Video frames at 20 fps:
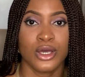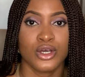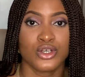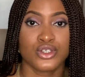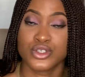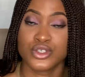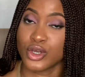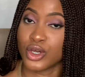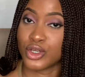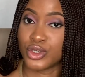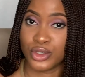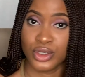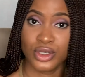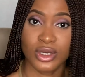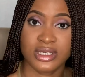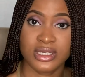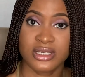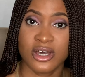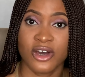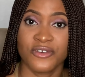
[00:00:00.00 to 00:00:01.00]
So you're doing
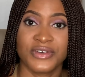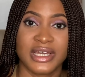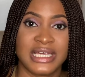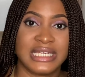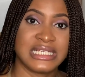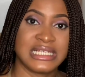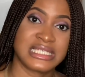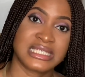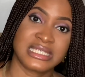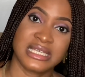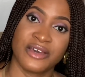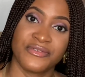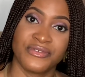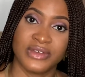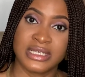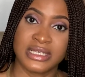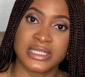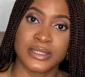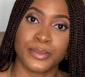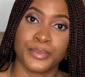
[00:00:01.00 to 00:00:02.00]
yourself a
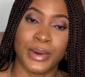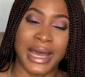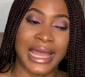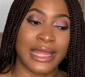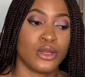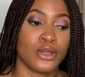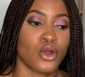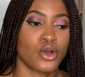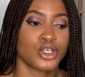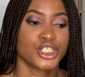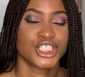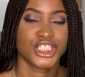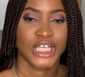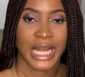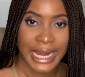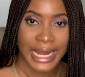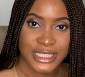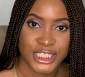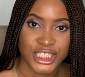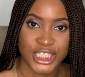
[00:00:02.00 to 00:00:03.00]
disservice by not
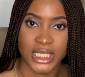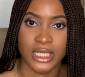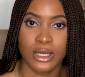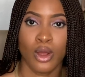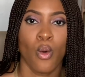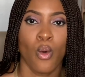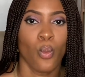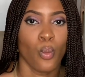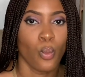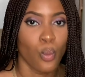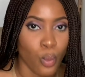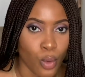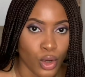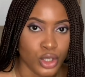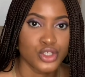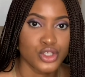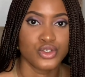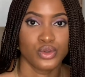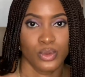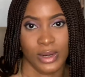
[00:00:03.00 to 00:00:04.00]
charging
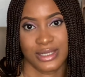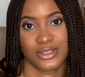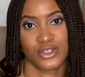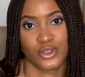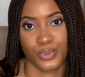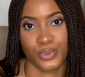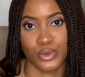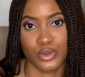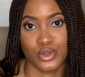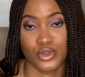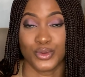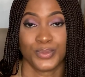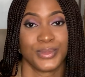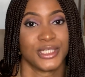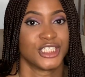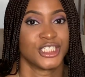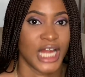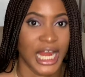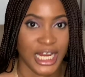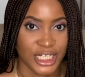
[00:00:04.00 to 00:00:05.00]
what you are supposed to be
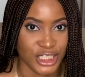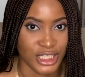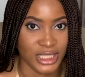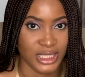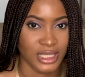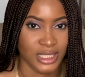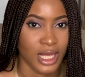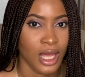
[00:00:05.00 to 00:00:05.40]
charging.